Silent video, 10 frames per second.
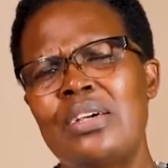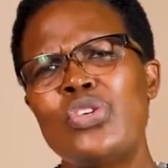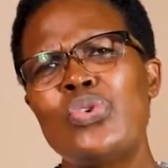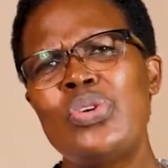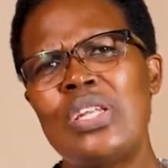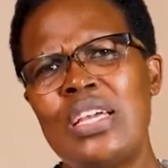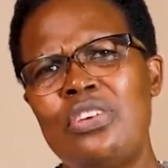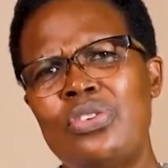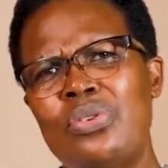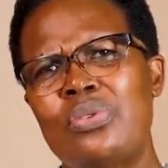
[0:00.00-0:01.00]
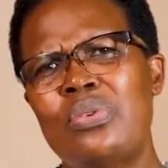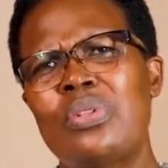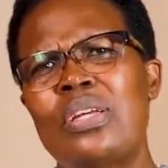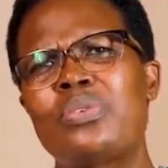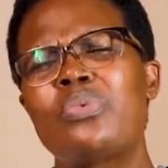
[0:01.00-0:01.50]
You need to know
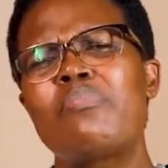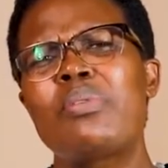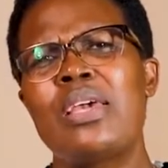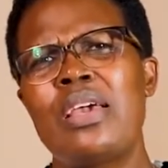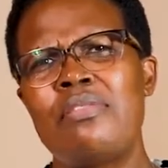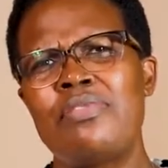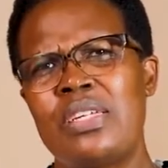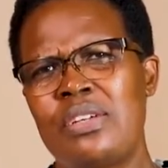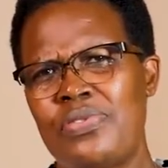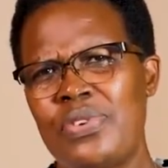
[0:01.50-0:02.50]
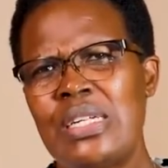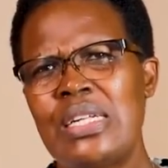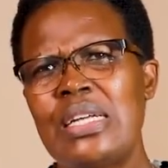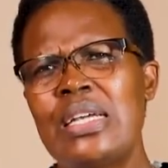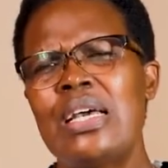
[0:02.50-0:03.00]
that we behave
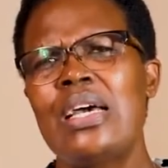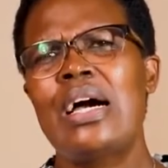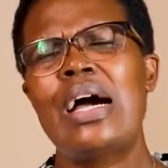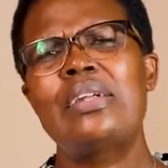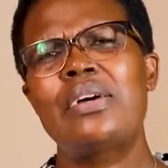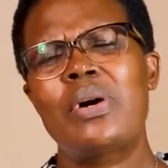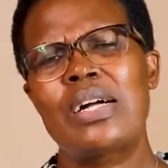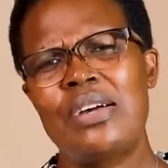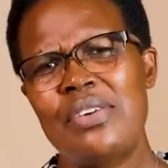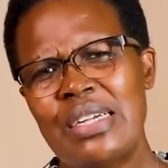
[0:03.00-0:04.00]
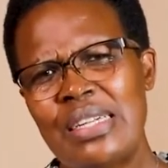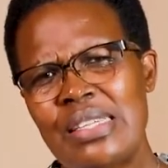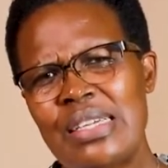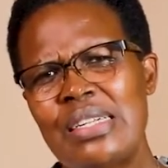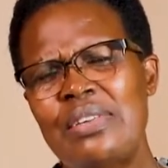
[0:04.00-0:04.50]
differently and our
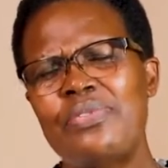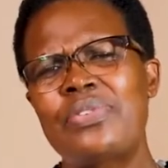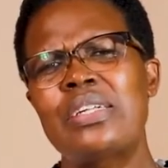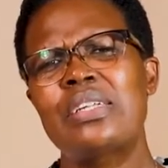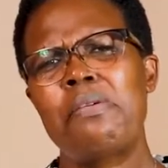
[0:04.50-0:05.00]
characters are different,